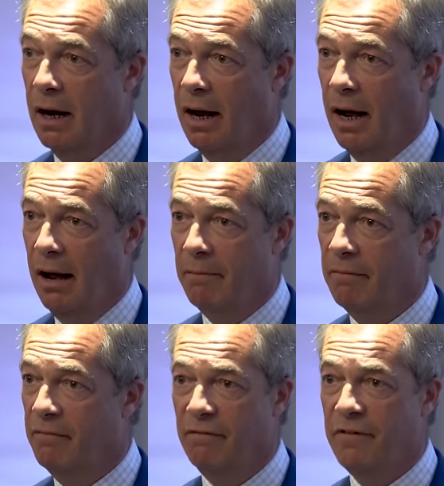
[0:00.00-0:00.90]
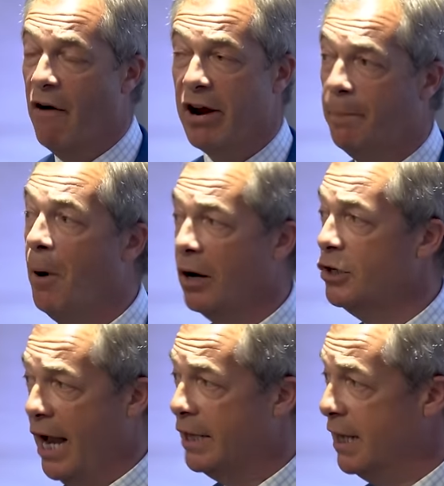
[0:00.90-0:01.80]
um, very
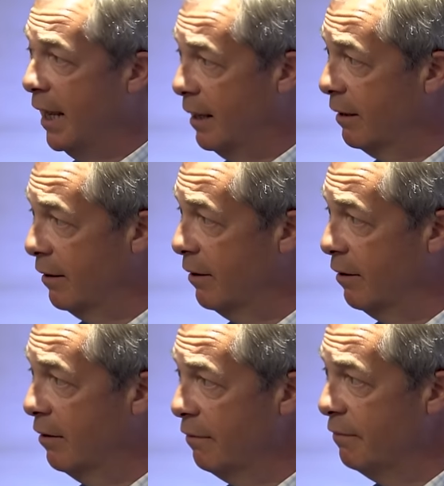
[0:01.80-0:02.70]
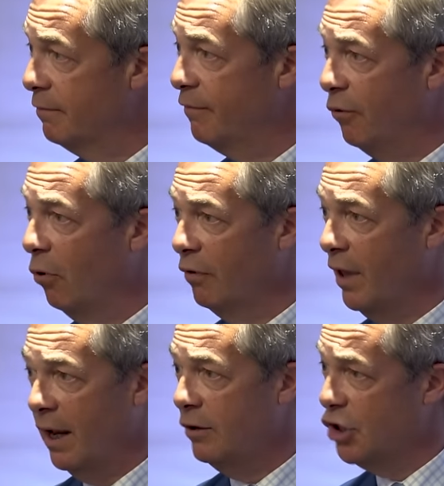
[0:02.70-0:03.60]
apologetic for
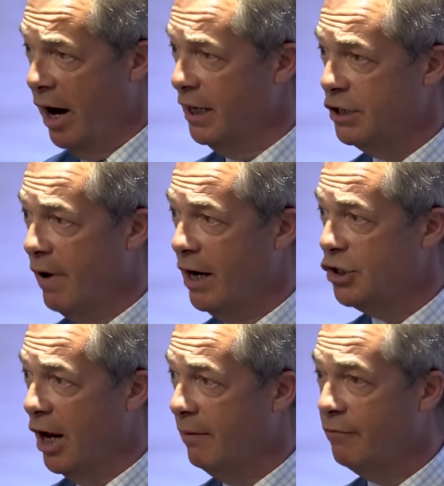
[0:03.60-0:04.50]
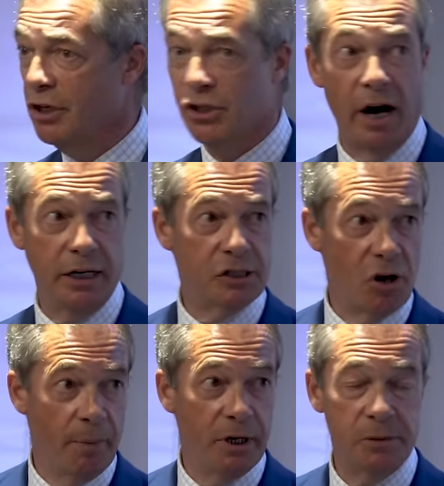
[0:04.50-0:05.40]
the Chinese regime, for the Chinese
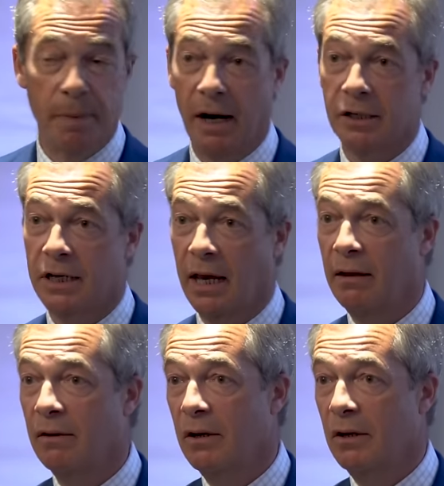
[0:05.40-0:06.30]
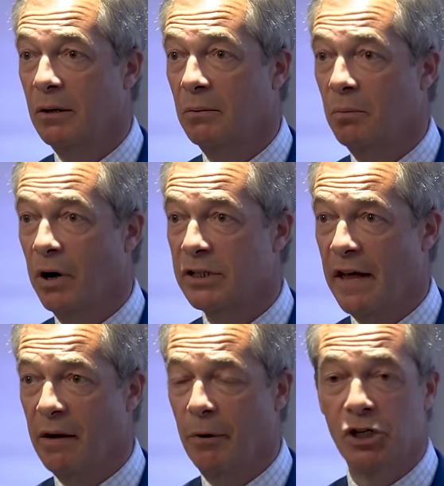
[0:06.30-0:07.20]
Communist Party, whereas
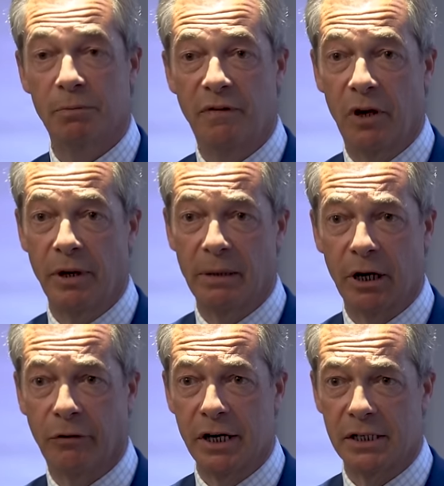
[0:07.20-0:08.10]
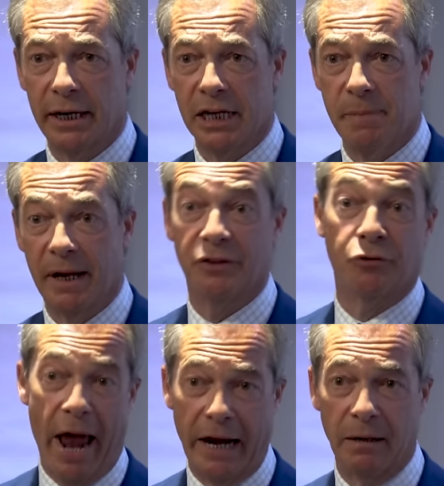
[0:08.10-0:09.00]
I think we should be viewing them increasingly as being a
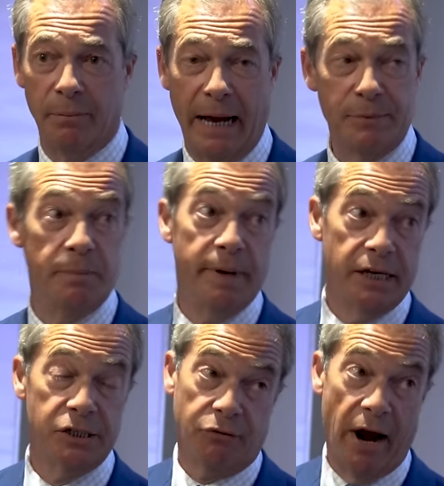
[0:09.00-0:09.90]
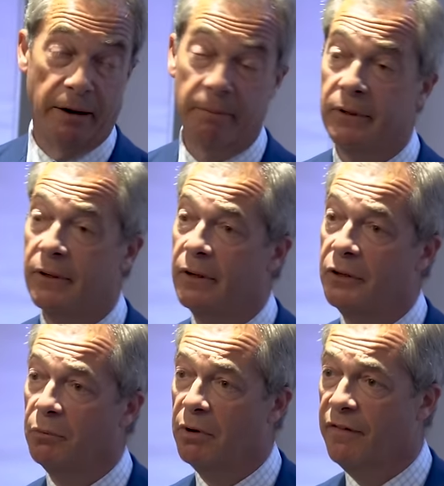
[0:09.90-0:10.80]
threat and perhaps the biggest threat
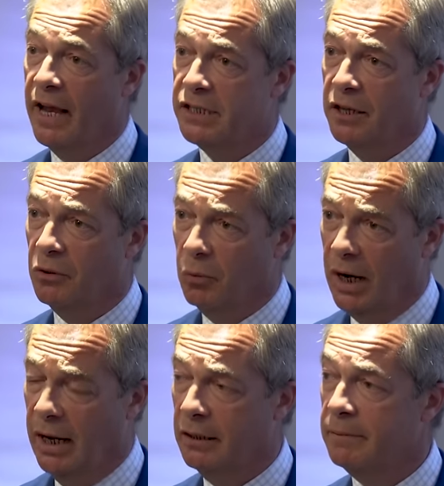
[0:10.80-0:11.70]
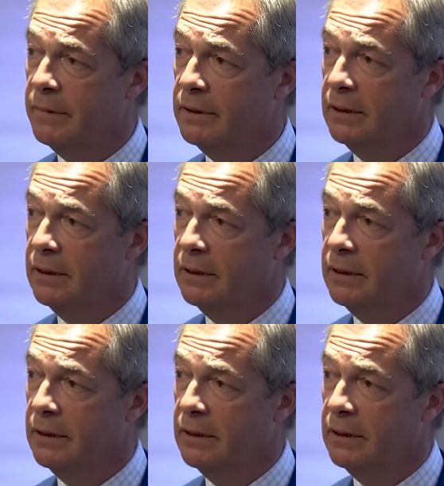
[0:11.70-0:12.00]
that we face in the world.